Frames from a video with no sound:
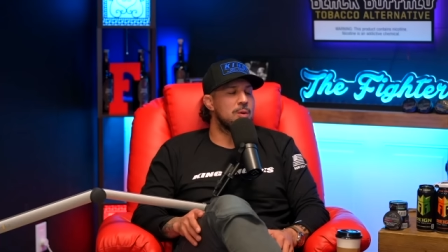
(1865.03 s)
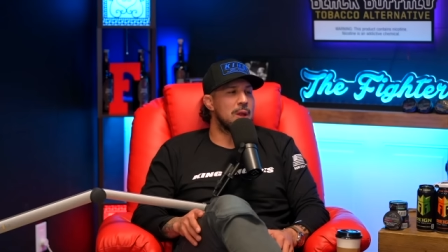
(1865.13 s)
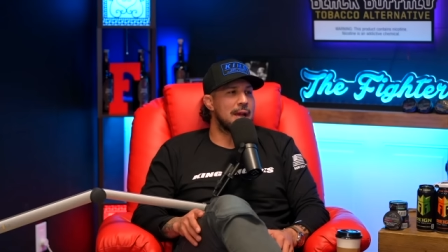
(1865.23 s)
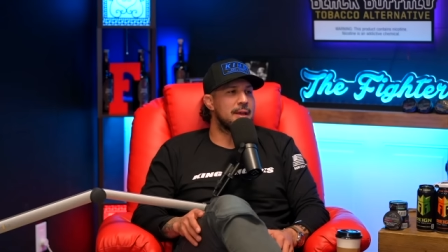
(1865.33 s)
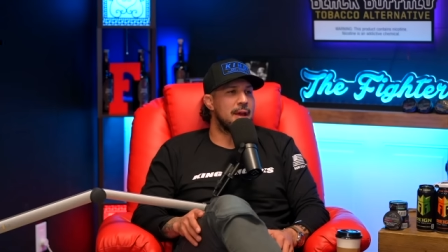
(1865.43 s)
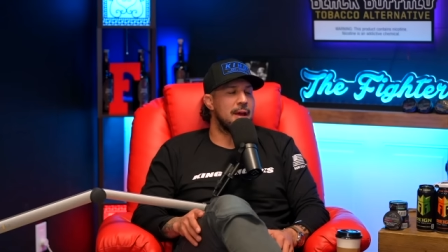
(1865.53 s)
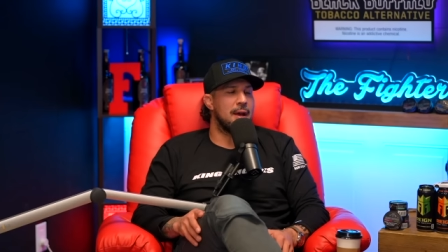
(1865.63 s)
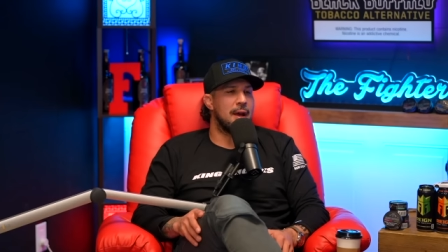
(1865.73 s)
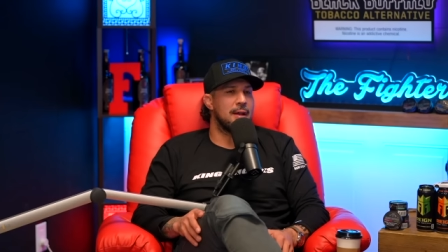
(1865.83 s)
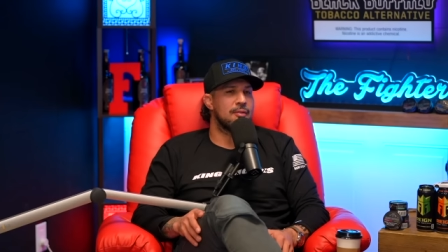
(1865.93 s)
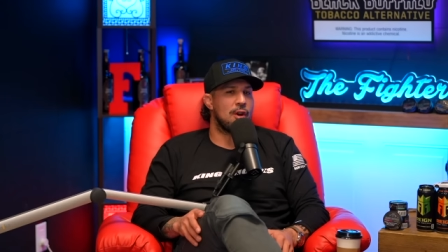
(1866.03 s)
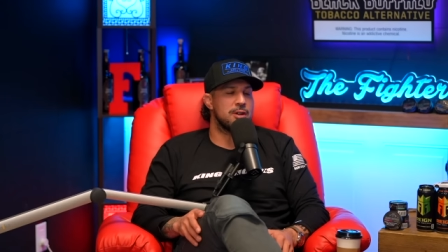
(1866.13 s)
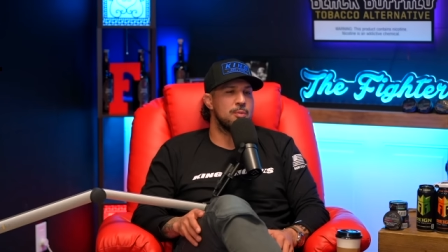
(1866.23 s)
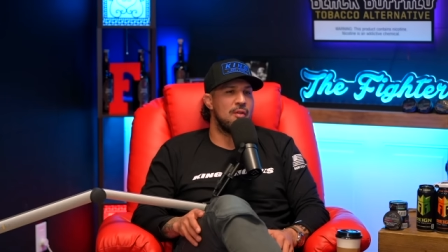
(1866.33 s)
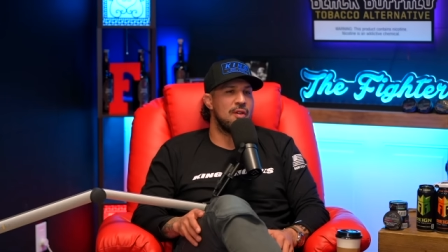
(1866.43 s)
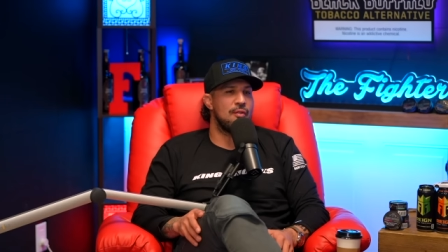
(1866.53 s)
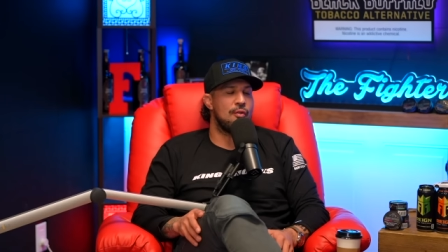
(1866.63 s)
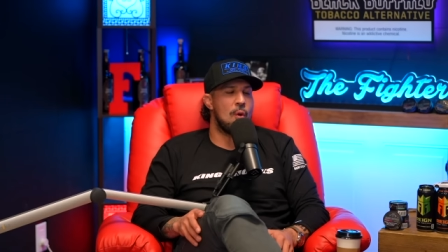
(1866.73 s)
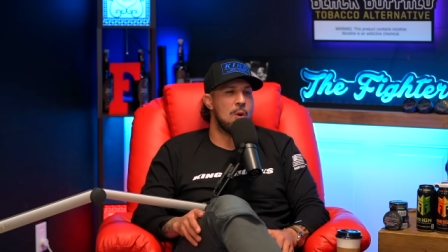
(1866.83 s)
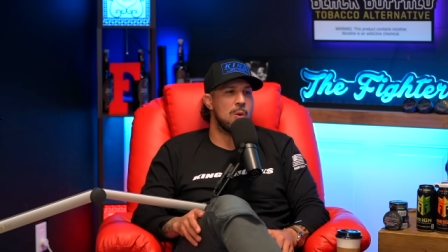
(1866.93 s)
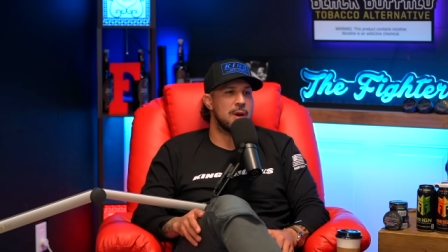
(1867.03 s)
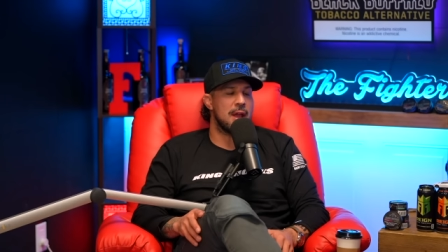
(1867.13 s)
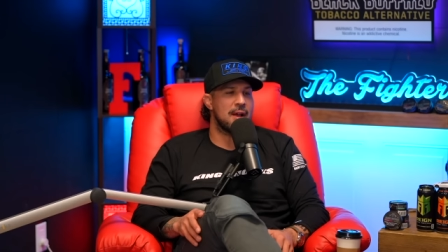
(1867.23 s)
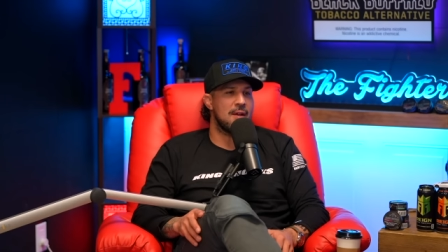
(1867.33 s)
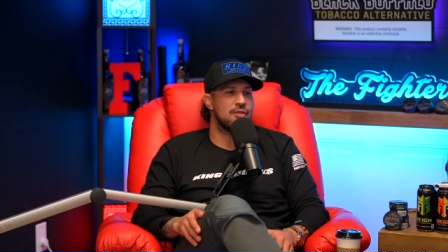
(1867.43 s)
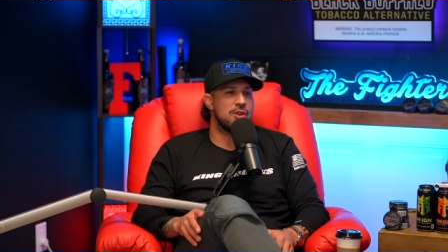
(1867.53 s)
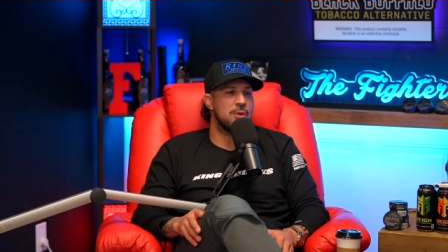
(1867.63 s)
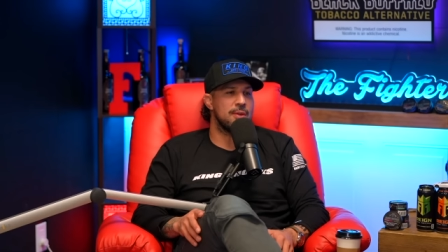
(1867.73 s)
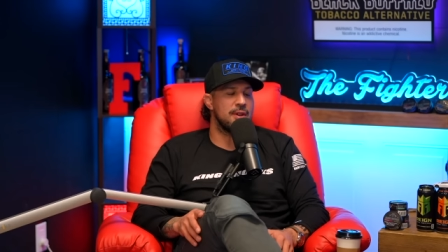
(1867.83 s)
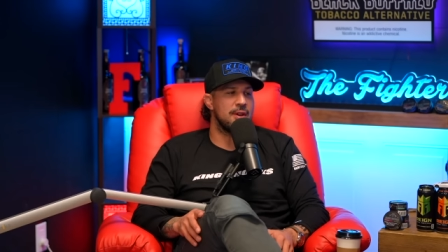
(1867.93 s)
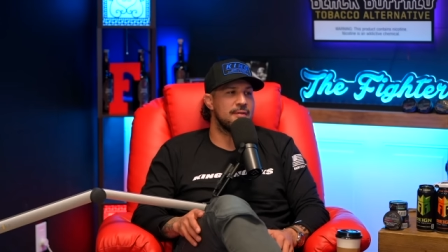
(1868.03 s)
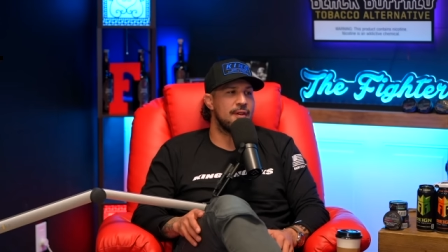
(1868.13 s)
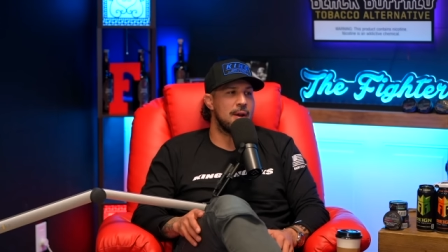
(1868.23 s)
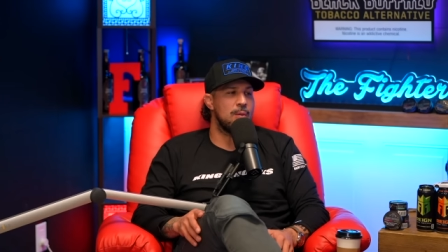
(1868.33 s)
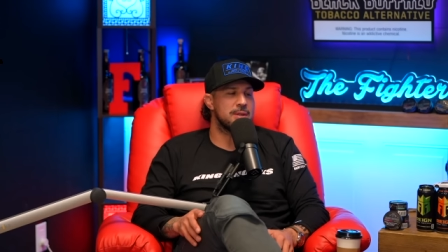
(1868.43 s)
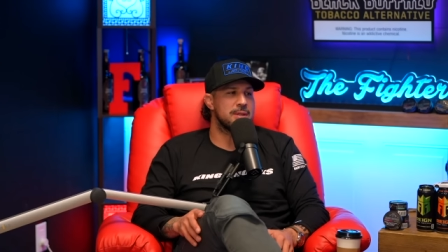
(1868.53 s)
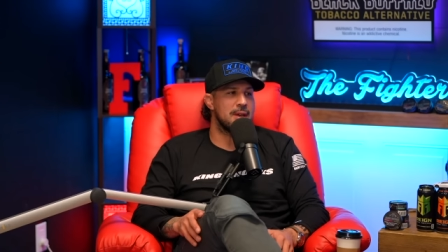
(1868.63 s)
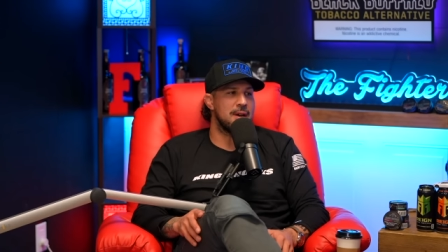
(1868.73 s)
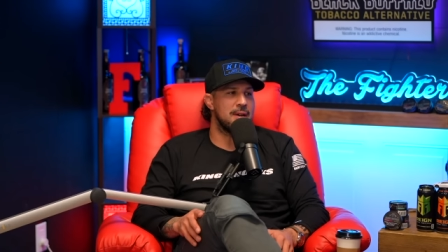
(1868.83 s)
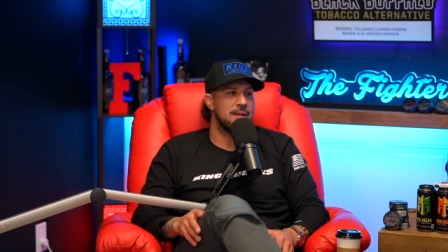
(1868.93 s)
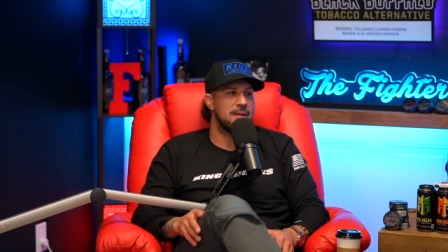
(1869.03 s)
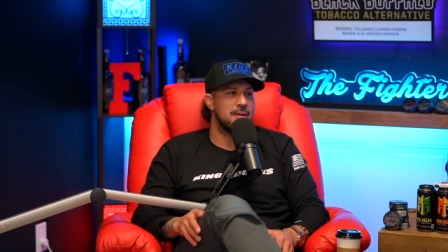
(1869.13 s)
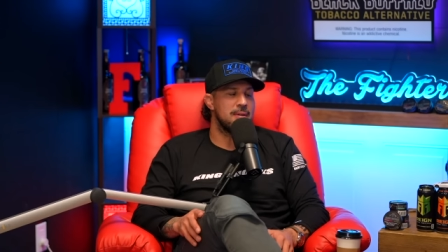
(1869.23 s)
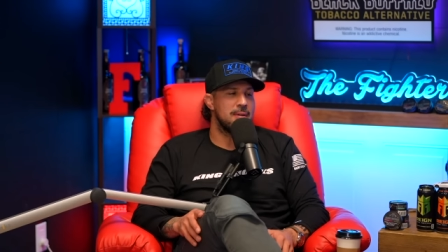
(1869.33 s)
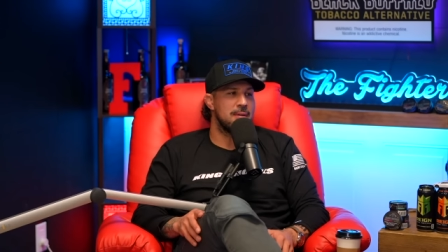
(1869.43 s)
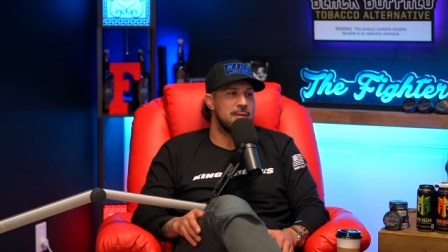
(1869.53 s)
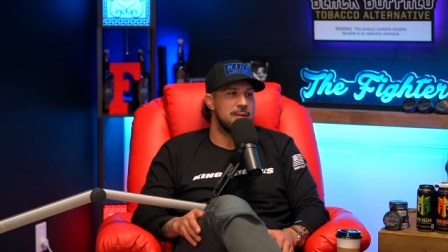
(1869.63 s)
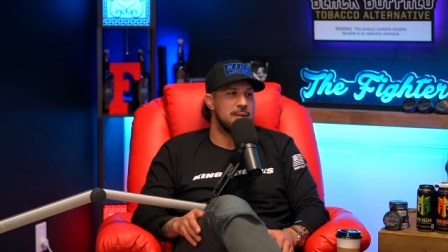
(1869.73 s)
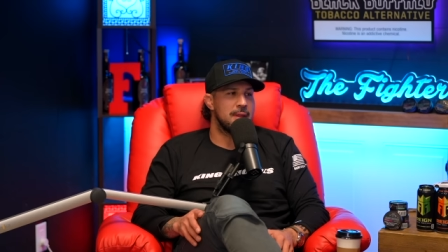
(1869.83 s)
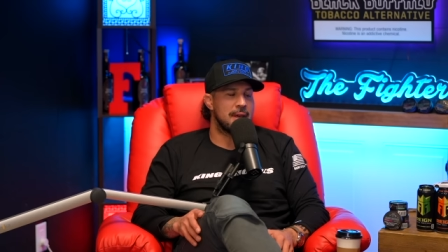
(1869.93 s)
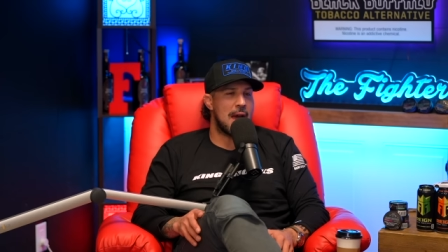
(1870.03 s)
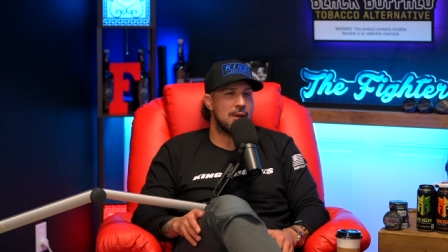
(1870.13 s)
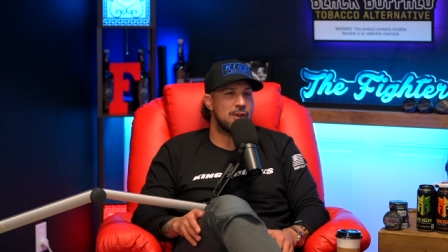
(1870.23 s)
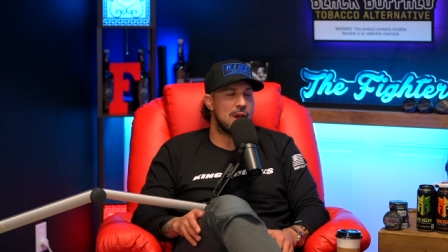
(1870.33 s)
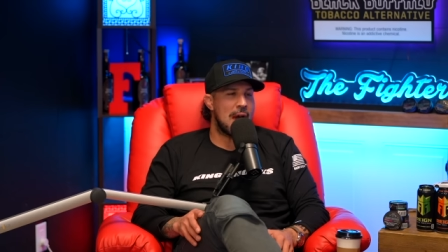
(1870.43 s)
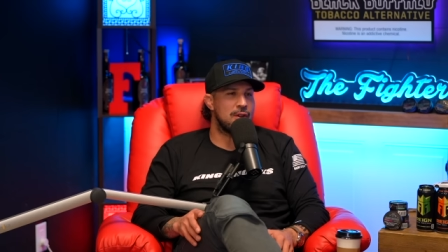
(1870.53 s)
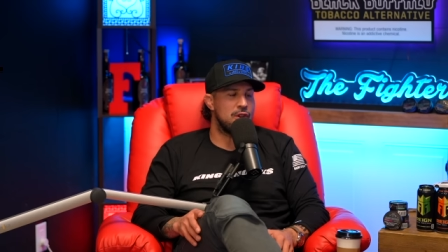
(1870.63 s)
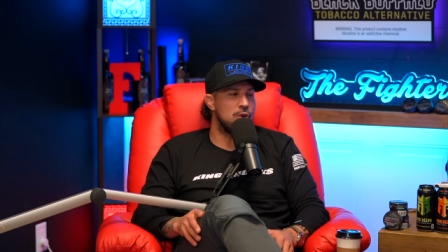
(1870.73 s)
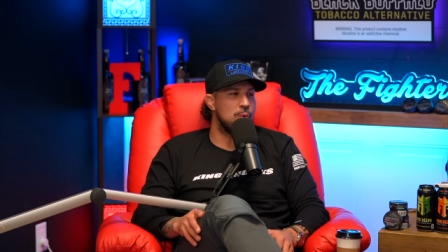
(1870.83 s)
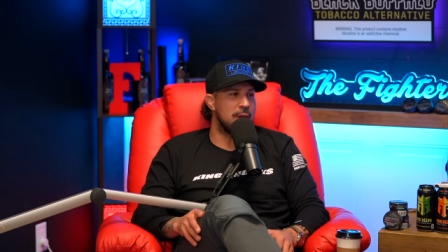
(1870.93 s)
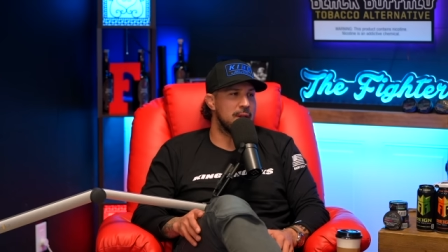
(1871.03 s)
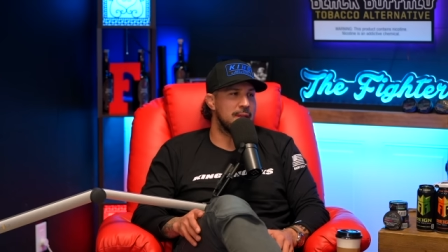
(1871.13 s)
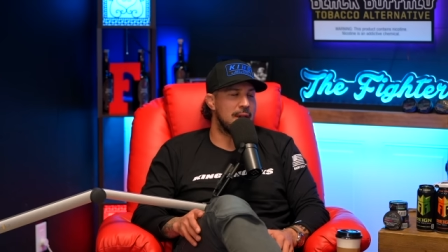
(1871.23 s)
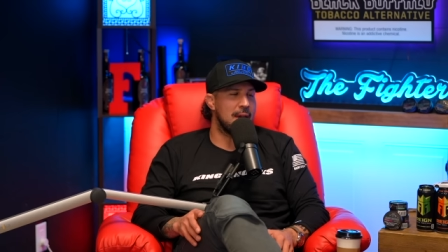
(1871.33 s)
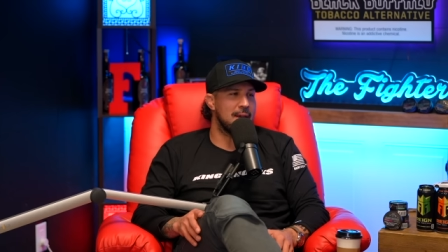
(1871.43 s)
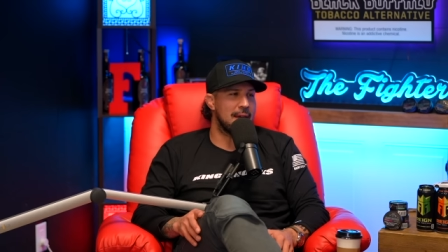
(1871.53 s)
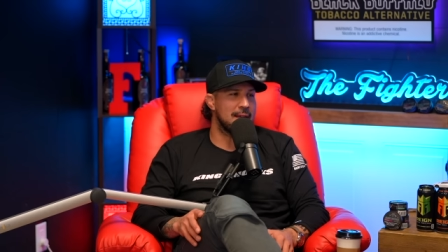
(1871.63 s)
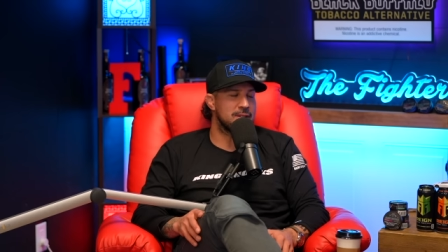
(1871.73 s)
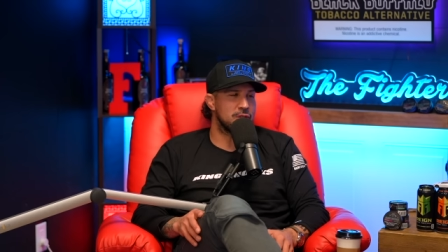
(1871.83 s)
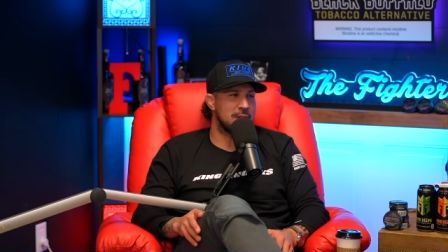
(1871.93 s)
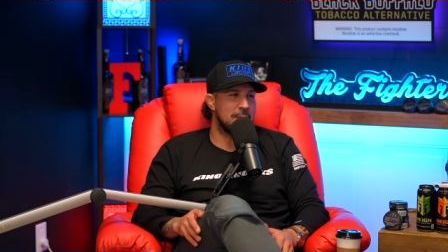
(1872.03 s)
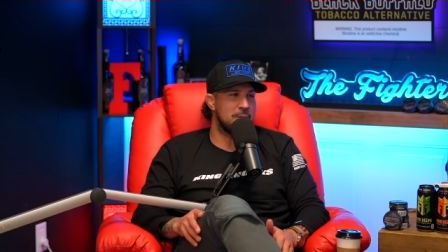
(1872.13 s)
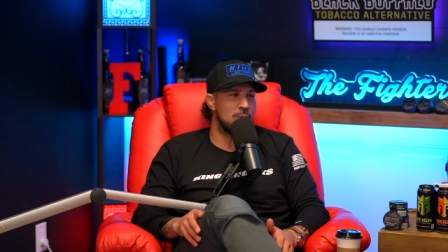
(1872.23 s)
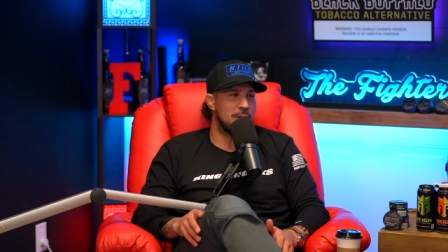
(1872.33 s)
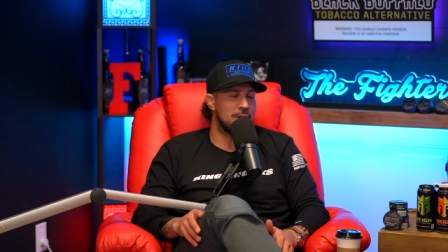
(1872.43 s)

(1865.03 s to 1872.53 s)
like uh, as far as moving forward, like after you're doing the good fight, what's the like how do you how do you win in the end? I guess just keep doing what you're